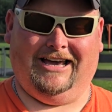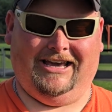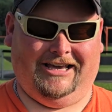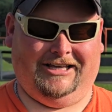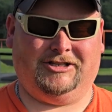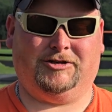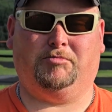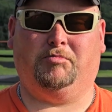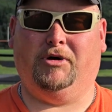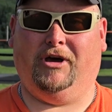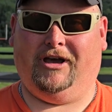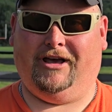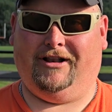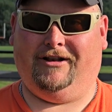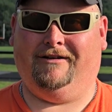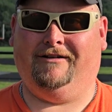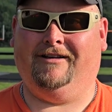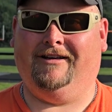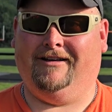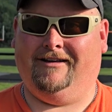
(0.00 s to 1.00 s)
It's
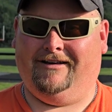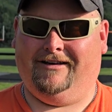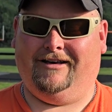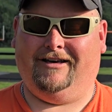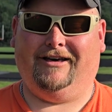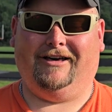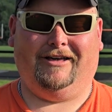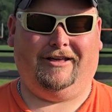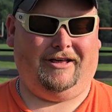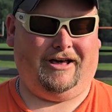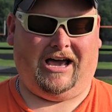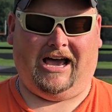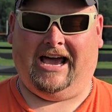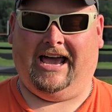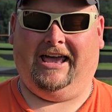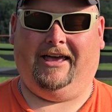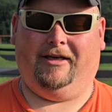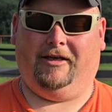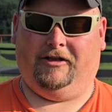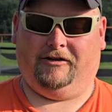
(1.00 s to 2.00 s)
been,
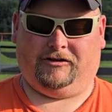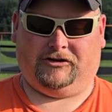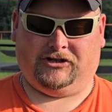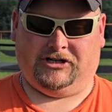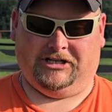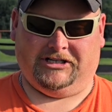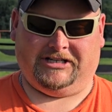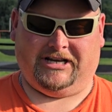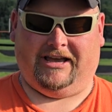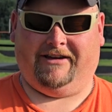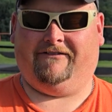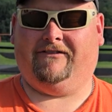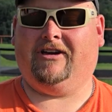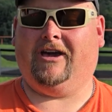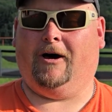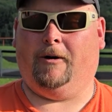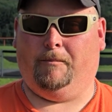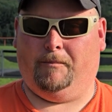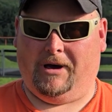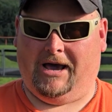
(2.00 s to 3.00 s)
since I've
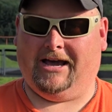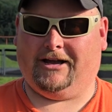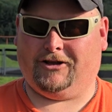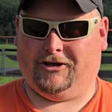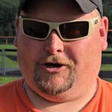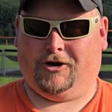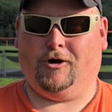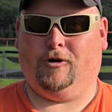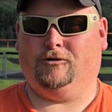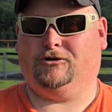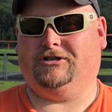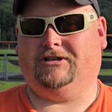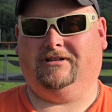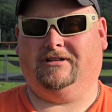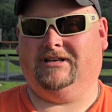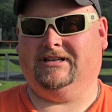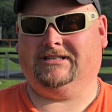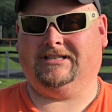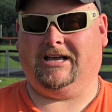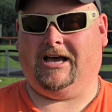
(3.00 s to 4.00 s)
come back to
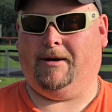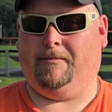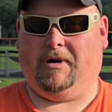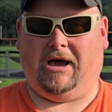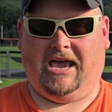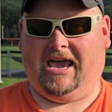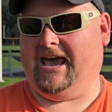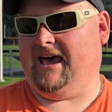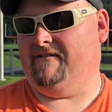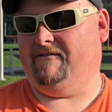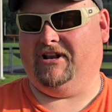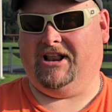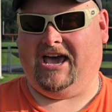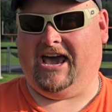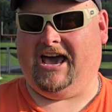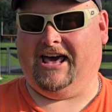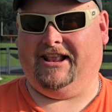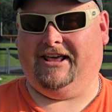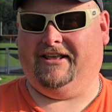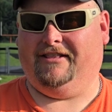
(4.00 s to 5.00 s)
coaching this time, I haven't
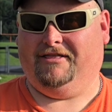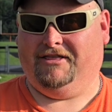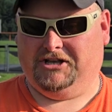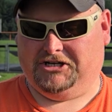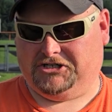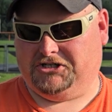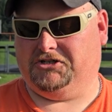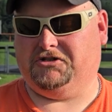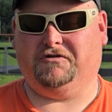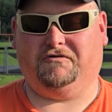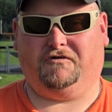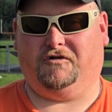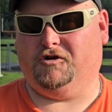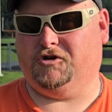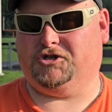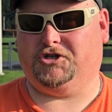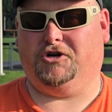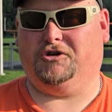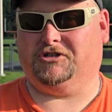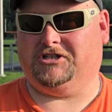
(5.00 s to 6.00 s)
had it. This is the
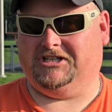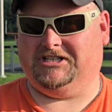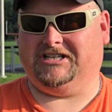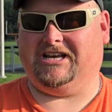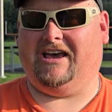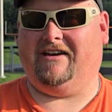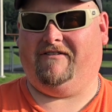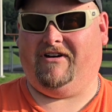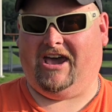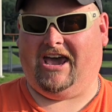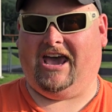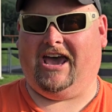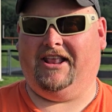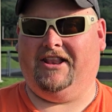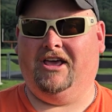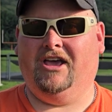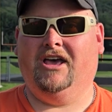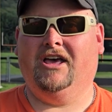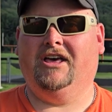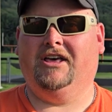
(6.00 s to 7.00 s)
first year since I've
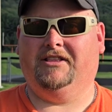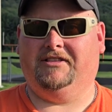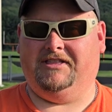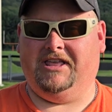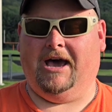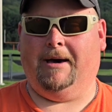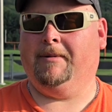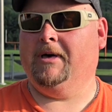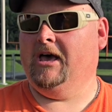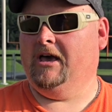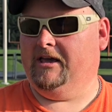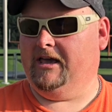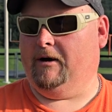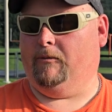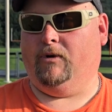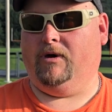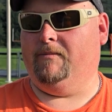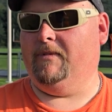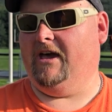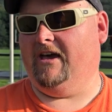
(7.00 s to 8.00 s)
had depth. Yeah,
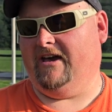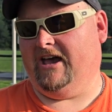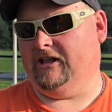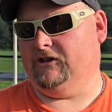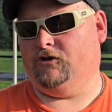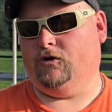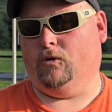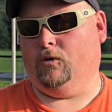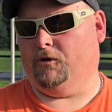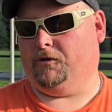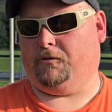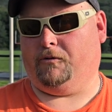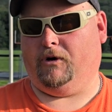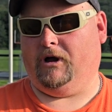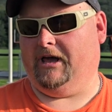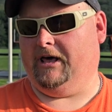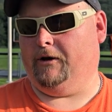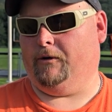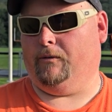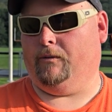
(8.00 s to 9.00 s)
we may have had 2 or
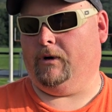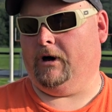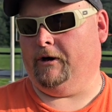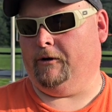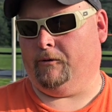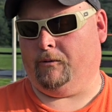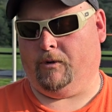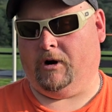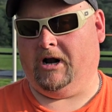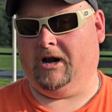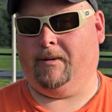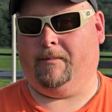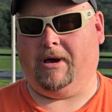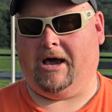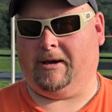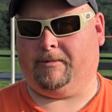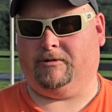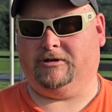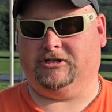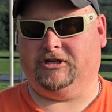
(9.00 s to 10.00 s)
3 at a running
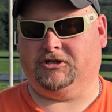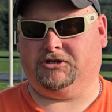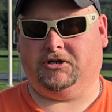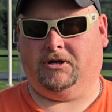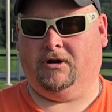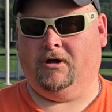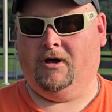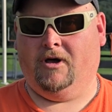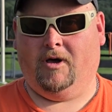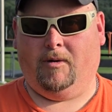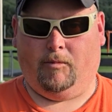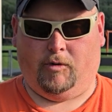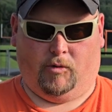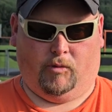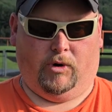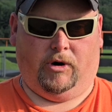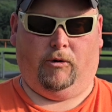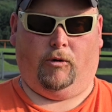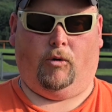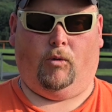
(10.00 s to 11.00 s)
back position, but
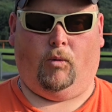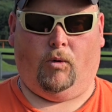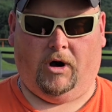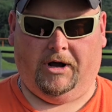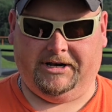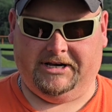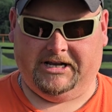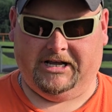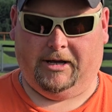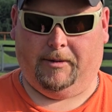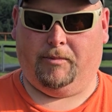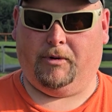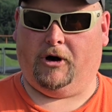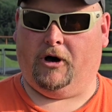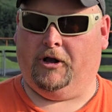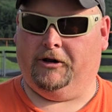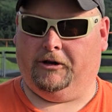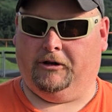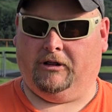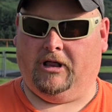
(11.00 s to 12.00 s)
we were 1 deep
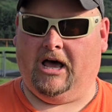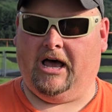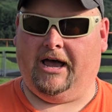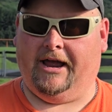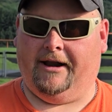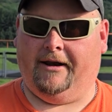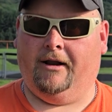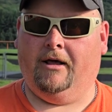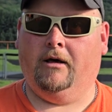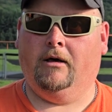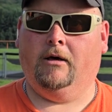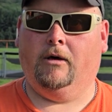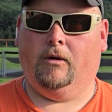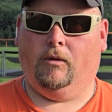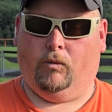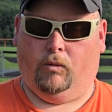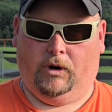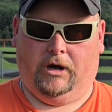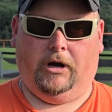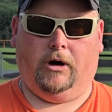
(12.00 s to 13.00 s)
on the line.
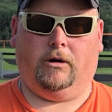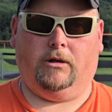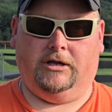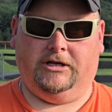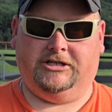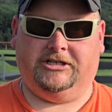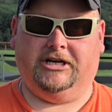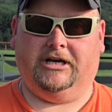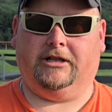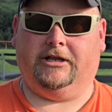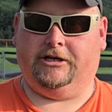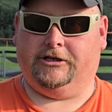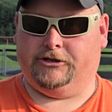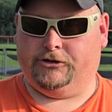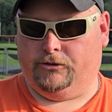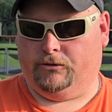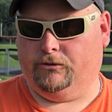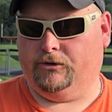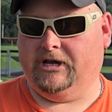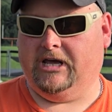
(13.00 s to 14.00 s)
We are legitimately
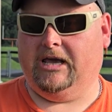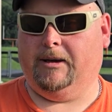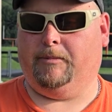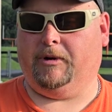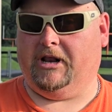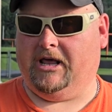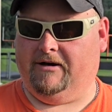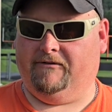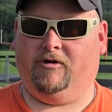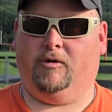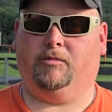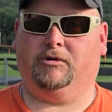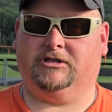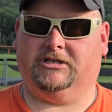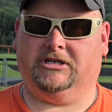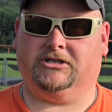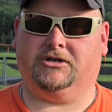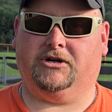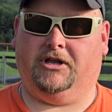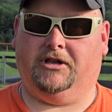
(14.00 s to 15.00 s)
2 deep at every
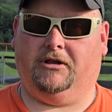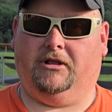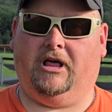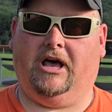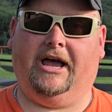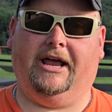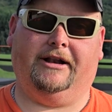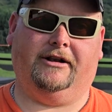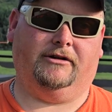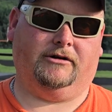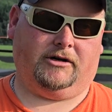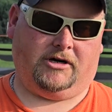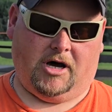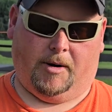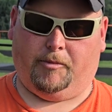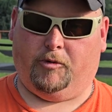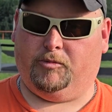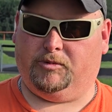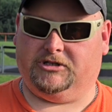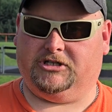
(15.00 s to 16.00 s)
position on the line,
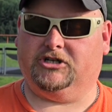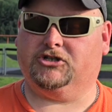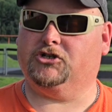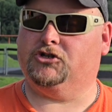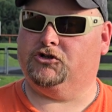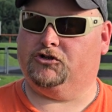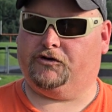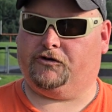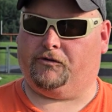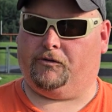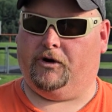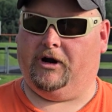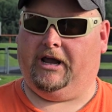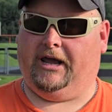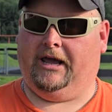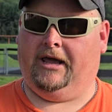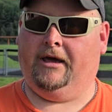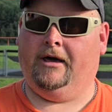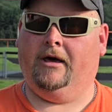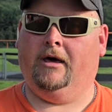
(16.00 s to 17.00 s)
couple positions
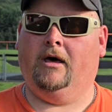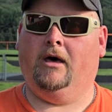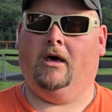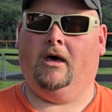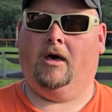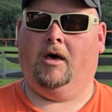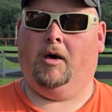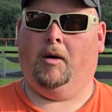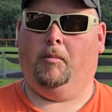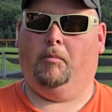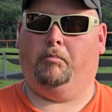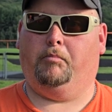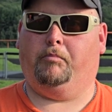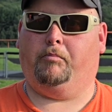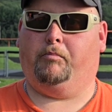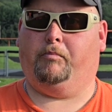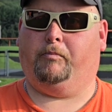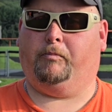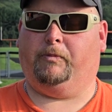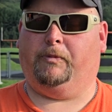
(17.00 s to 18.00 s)
3.
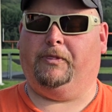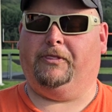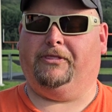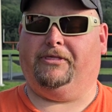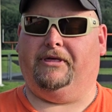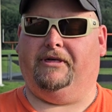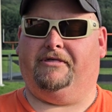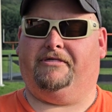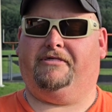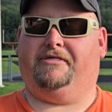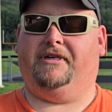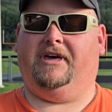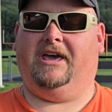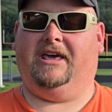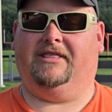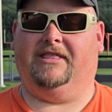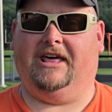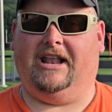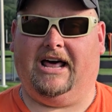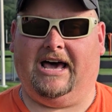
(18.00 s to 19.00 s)
The
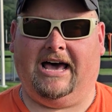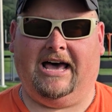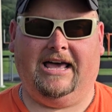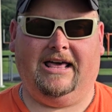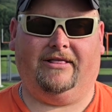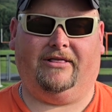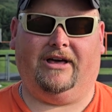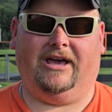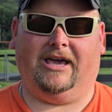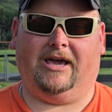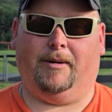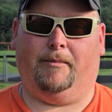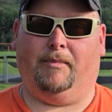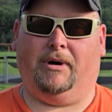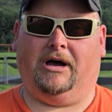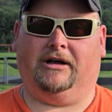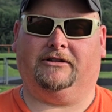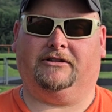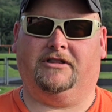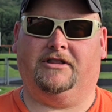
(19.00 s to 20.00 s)
thing that I like
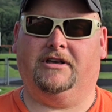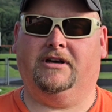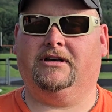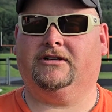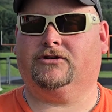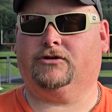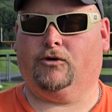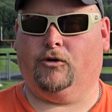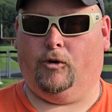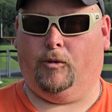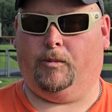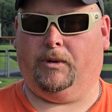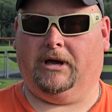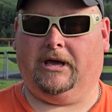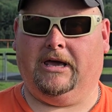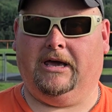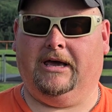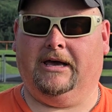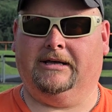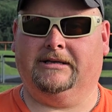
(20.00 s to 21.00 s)
about this group of
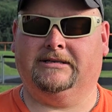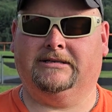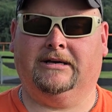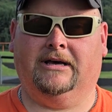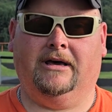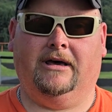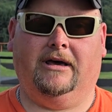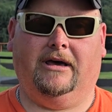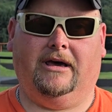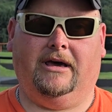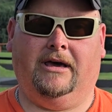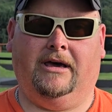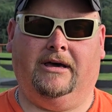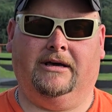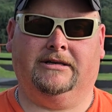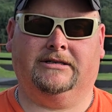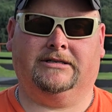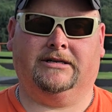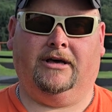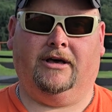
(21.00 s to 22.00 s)
kids
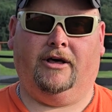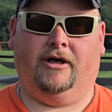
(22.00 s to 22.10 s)
is